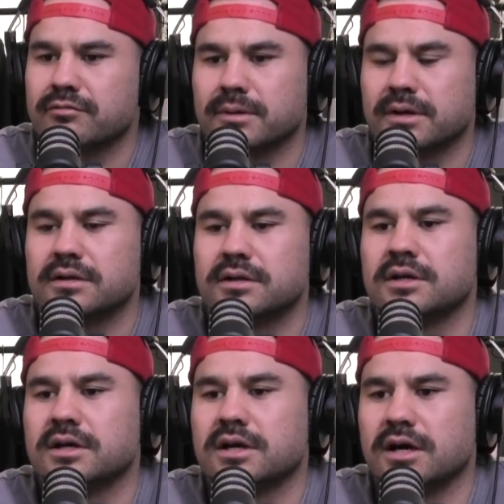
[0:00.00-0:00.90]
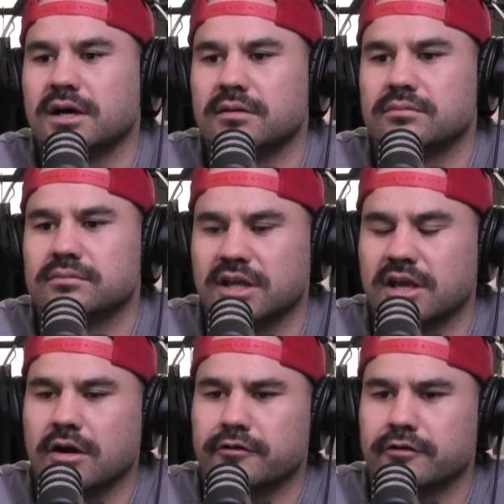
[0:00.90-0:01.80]
But
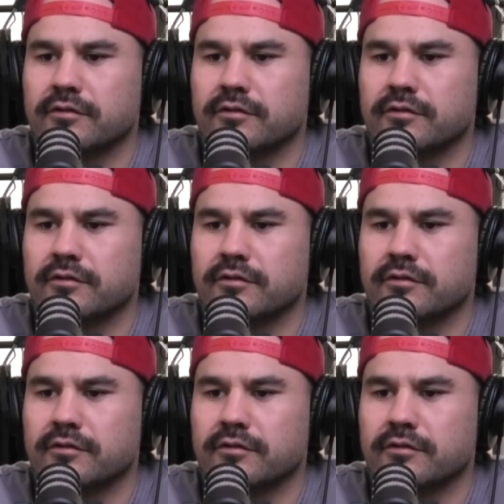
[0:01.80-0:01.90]
I